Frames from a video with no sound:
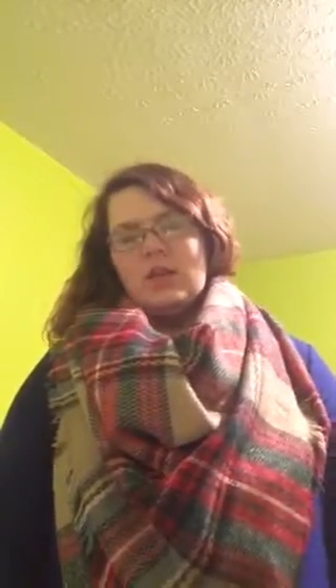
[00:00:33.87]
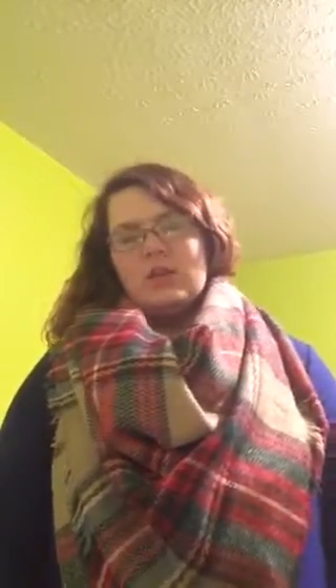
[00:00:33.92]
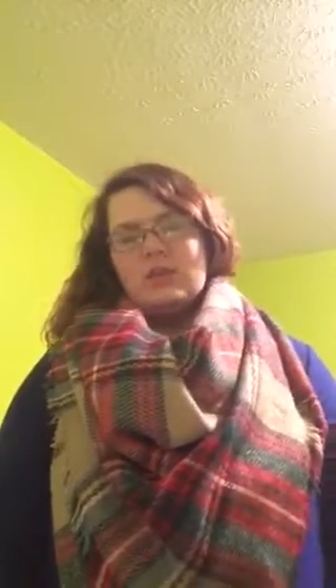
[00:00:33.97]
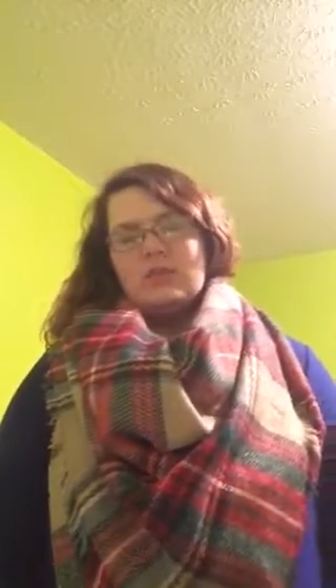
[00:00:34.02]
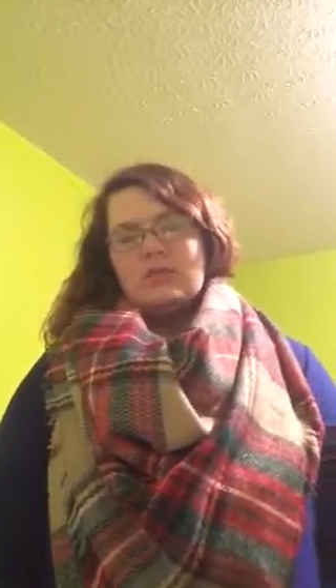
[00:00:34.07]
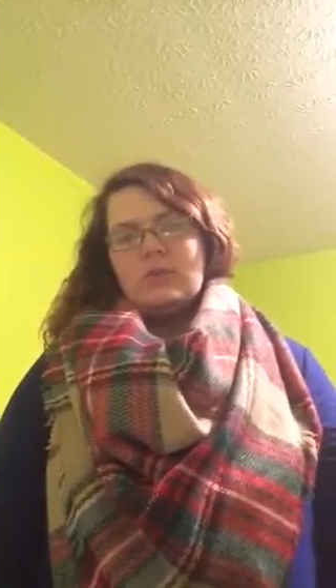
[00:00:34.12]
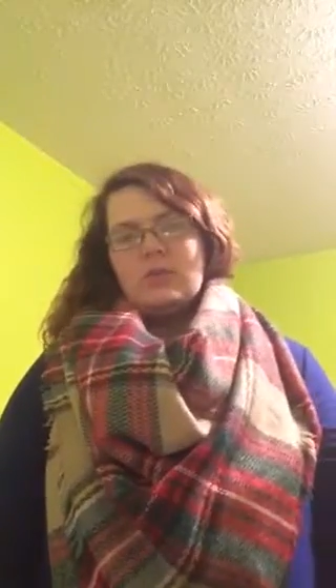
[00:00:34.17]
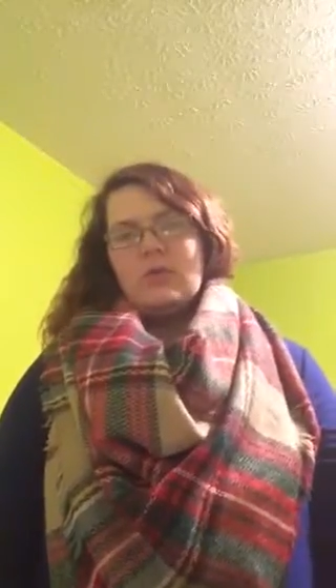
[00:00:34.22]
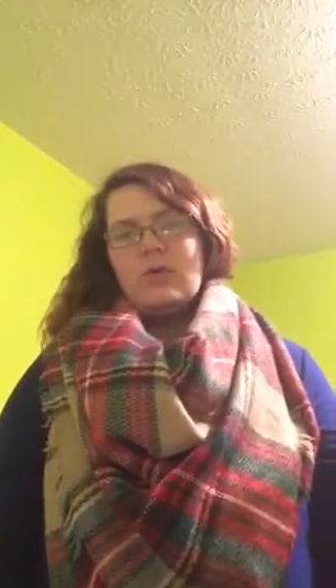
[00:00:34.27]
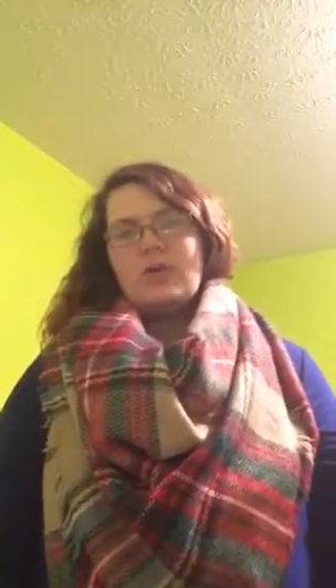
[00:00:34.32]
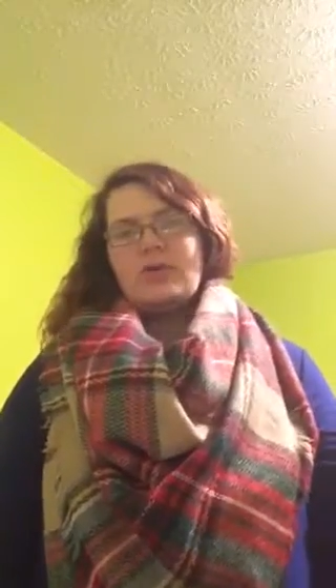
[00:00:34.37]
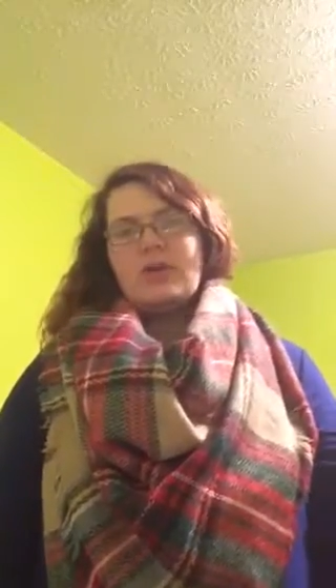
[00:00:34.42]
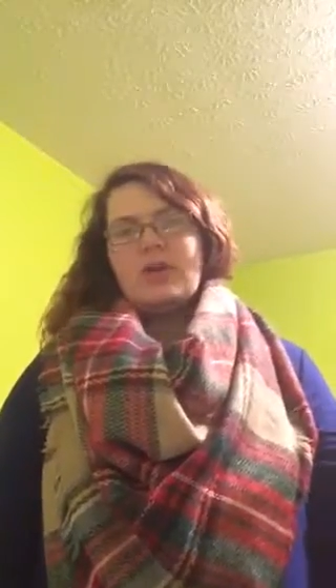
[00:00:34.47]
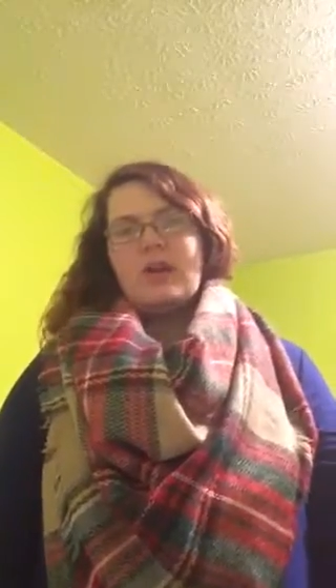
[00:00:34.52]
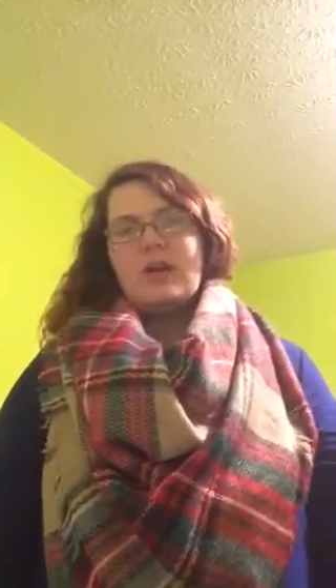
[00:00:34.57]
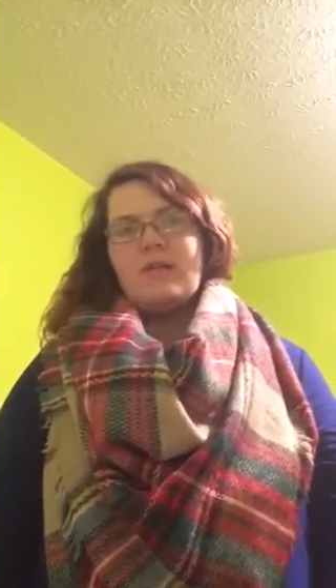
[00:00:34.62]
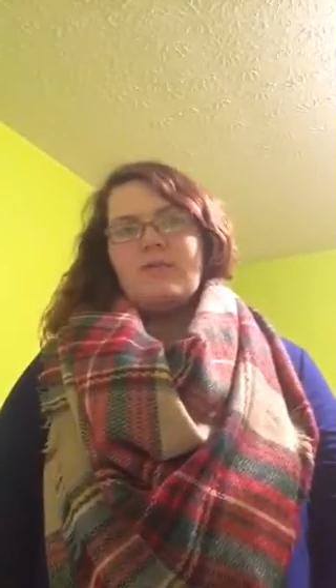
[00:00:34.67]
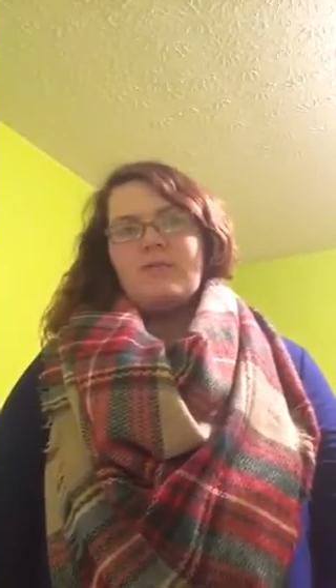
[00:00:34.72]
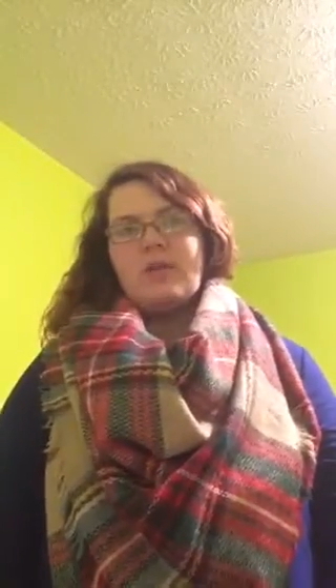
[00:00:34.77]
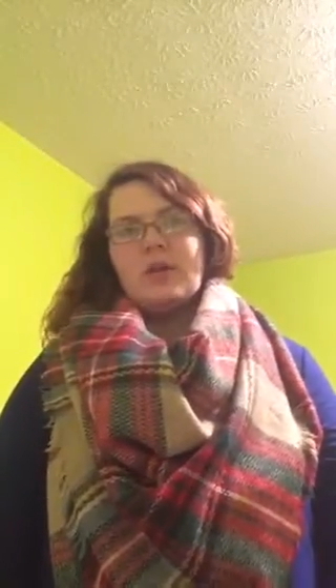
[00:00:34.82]
using
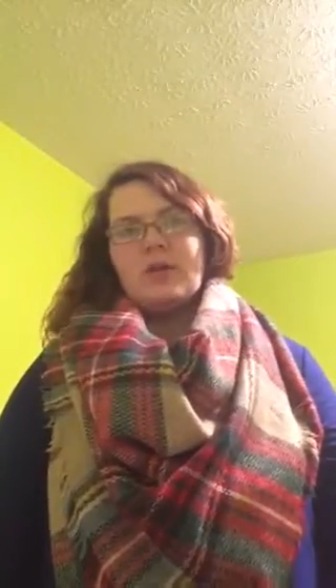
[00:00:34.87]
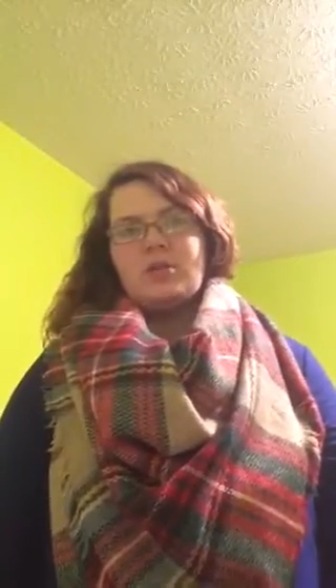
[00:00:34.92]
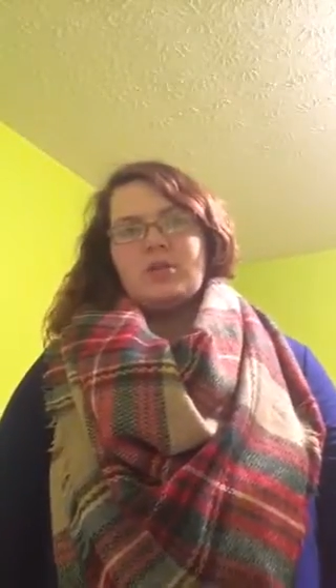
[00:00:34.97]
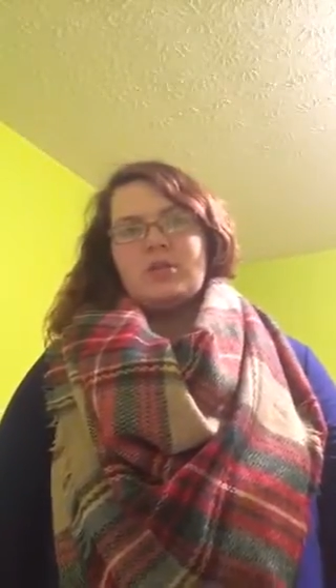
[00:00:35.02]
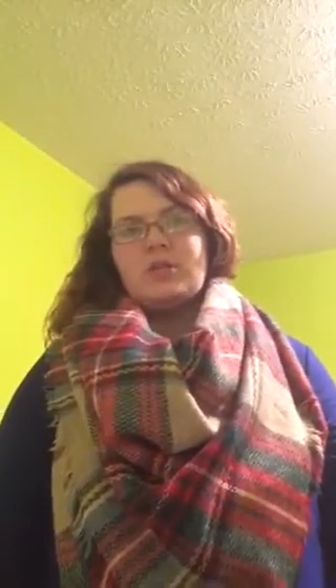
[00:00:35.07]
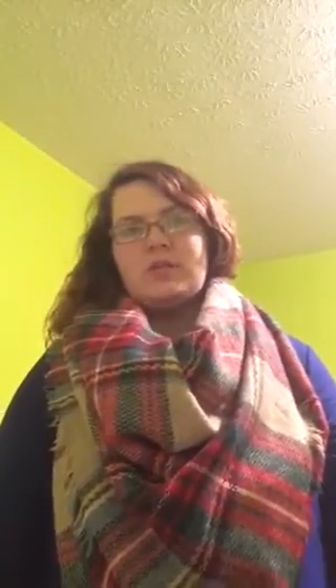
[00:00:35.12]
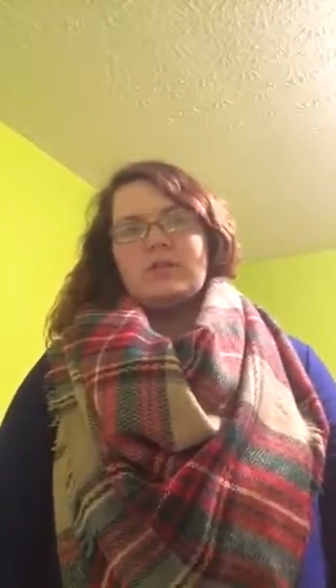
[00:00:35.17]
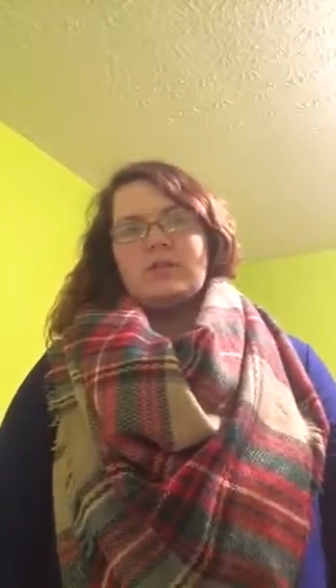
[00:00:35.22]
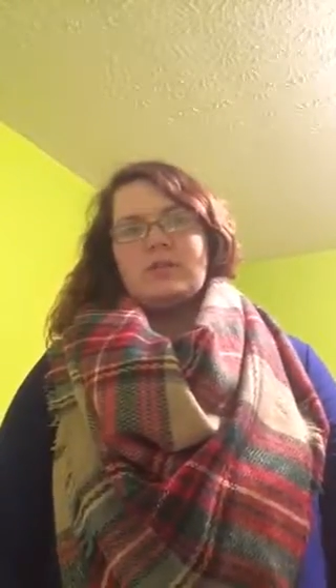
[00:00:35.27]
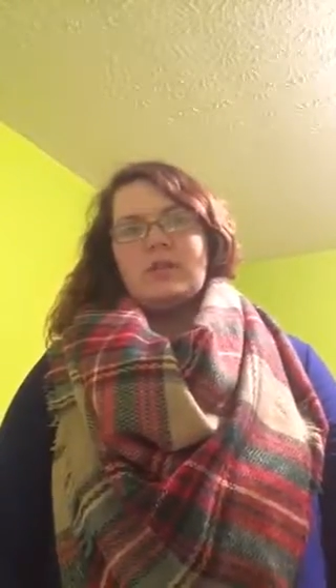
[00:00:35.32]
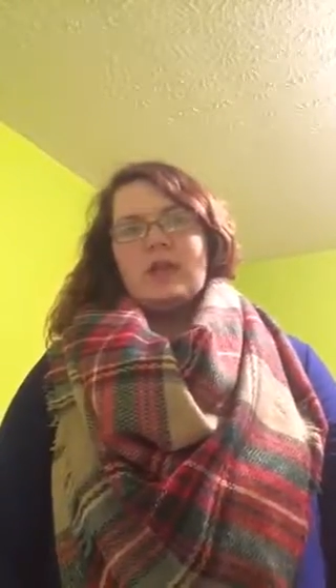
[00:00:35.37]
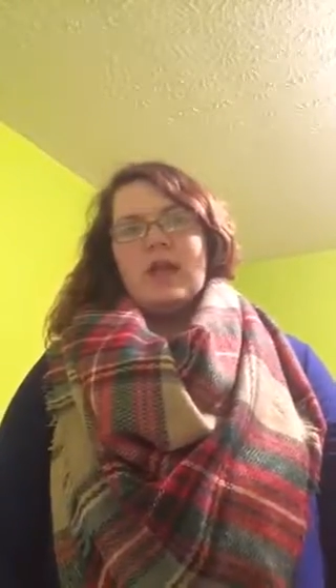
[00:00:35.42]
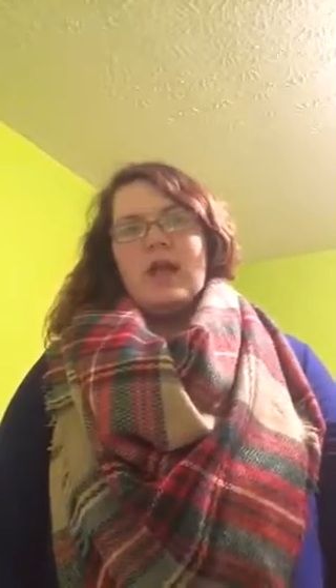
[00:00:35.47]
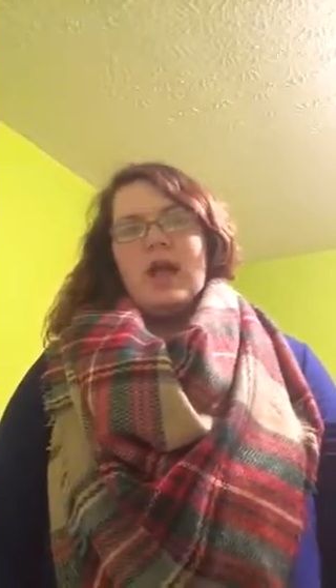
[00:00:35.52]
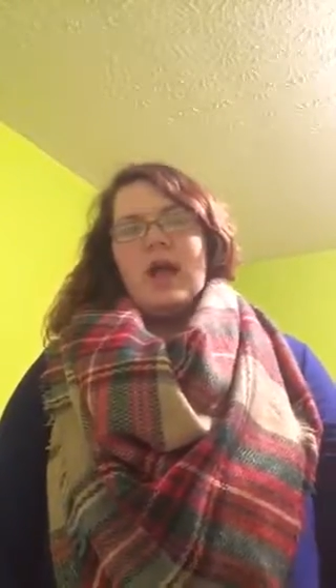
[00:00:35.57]
quadratic functions.